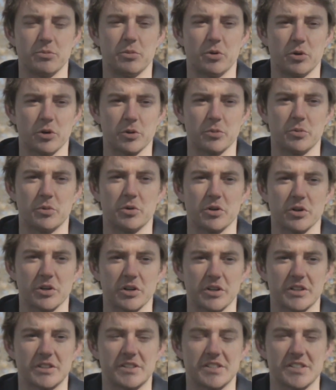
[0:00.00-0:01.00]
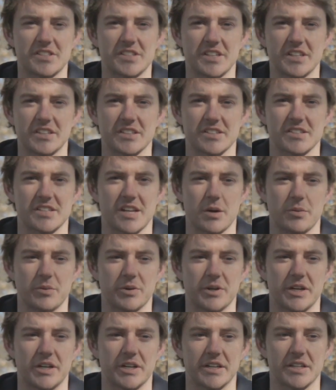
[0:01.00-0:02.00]
more and more distinct as time
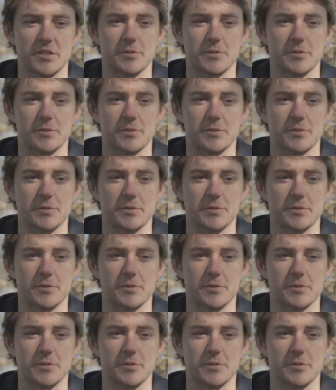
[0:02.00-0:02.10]
went on,